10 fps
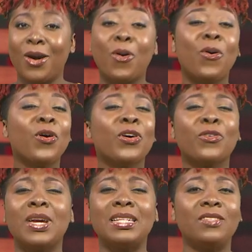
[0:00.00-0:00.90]
Our
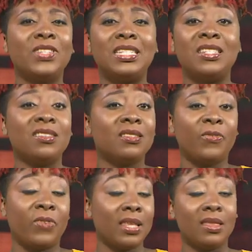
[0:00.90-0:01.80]
creativity doesn't
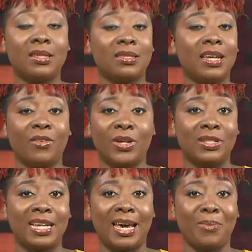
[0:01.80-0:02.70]
fit this
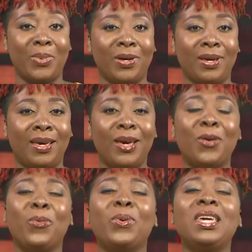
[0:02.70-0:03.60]
stereotype.
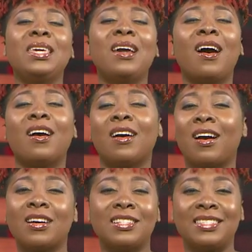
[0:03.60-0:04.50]
We are
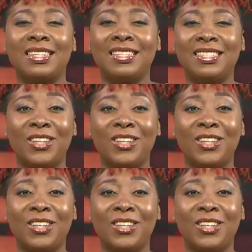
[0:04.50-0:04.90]
artisans